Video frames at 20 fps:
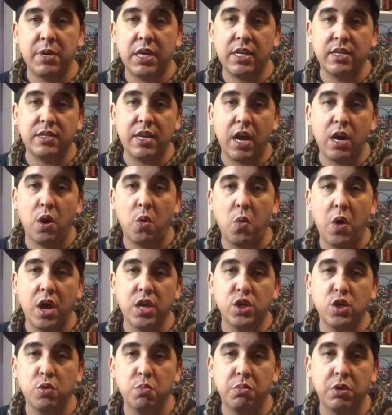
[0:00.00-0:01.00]
Because I don't
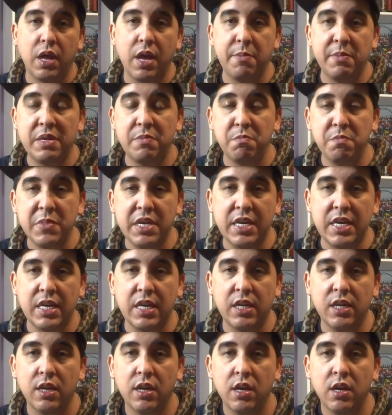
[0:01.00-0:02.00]
want you blaming
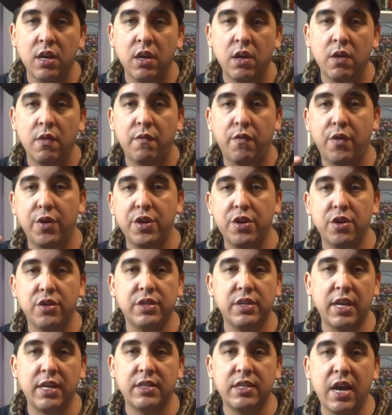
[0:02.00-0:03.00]
me for your
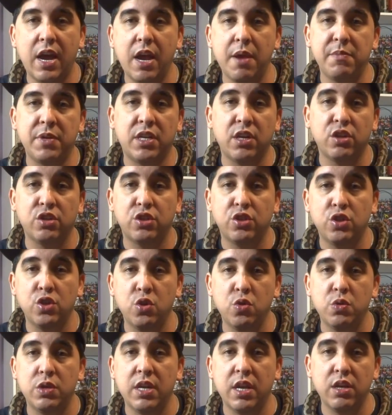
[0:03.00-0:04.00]
snake dying because
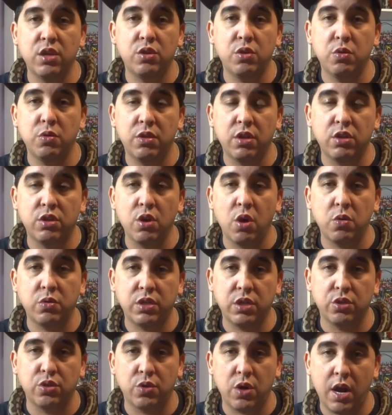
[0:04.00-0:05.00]
you didn't do the
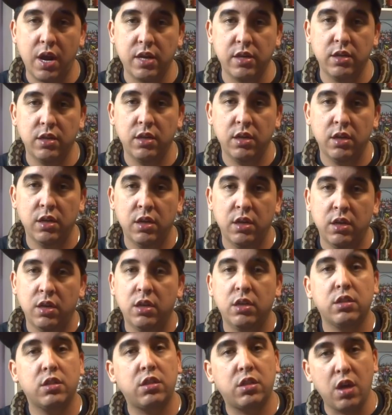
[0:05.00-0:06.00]
dosage right.
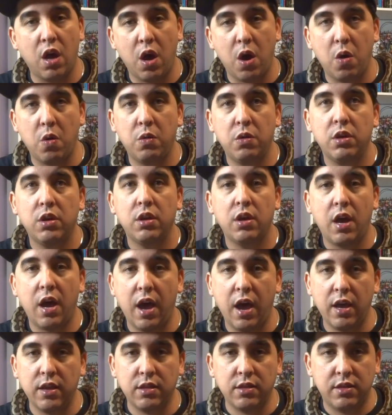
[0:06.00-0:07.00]
So
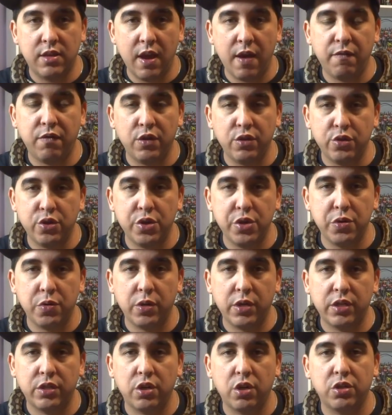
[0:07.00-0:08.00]
uh, definitely do your
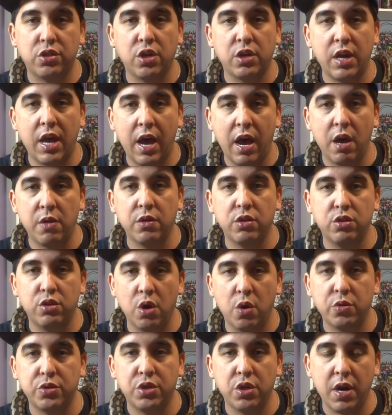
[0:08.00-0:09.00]
research on how to
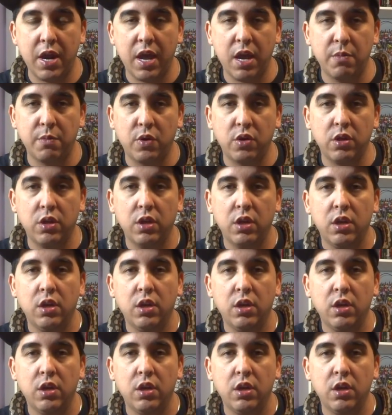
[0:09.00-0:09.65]
dose your animal.